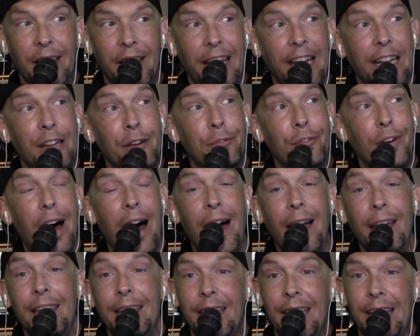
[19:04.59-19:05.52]
And if
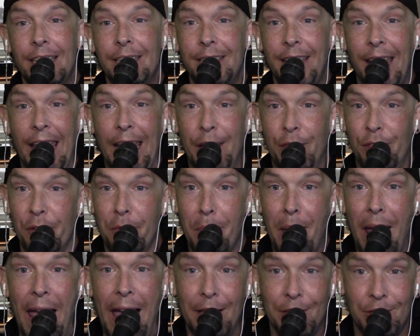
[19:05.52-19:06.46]
I can take the
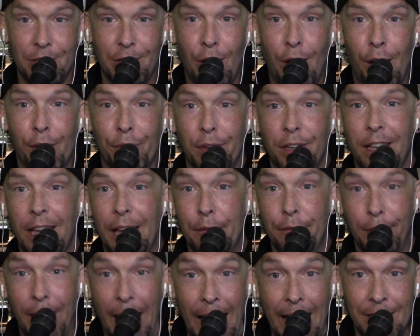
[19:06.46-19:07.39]
mask off and get
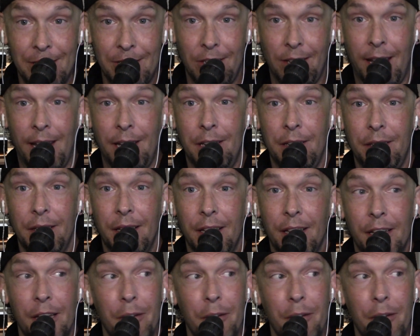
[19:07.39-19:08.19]
vaccinated,